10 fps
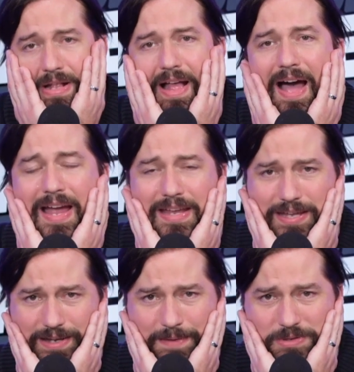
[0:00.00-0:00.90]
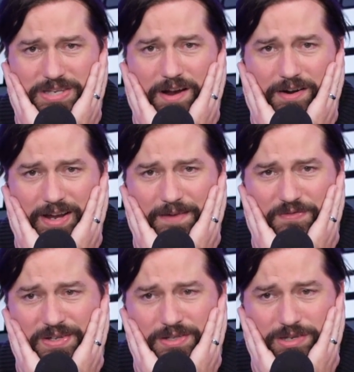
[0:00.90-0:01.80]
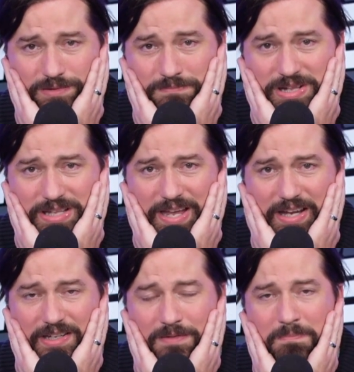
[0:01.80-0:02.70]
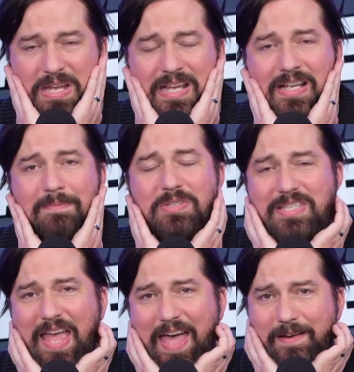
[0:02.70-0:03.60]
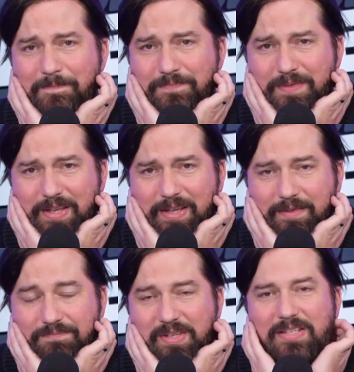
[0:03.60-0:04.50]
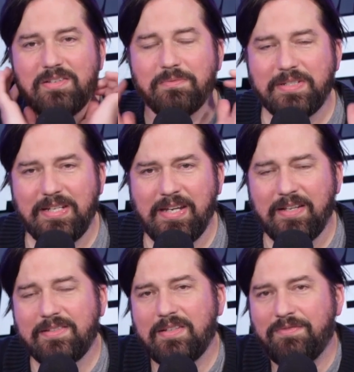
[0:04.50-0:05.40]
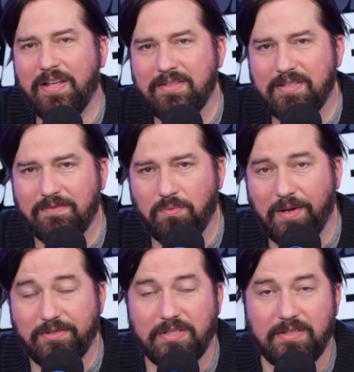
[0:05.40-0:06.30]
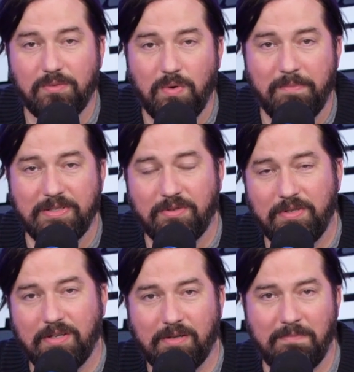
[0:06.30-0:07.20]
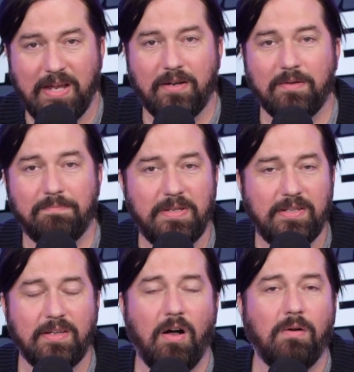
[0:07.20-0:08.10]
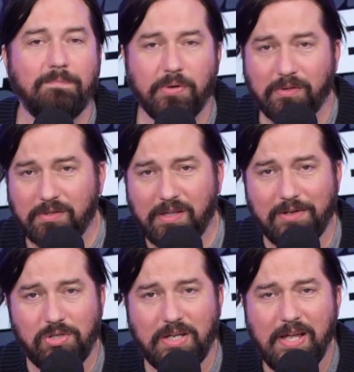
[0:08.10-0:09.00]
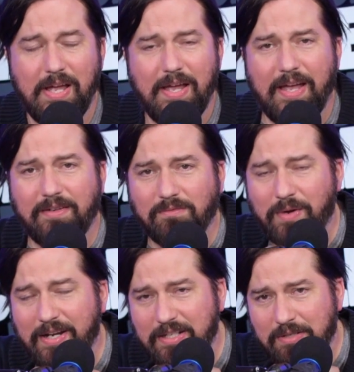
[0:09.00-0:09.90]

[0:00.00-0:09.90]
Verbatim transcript: I'm sorry, I feel humiliated, and being upset, is a ridiculous and offensive one. She's a woman, so you can make her be all pearl clutchy and ready to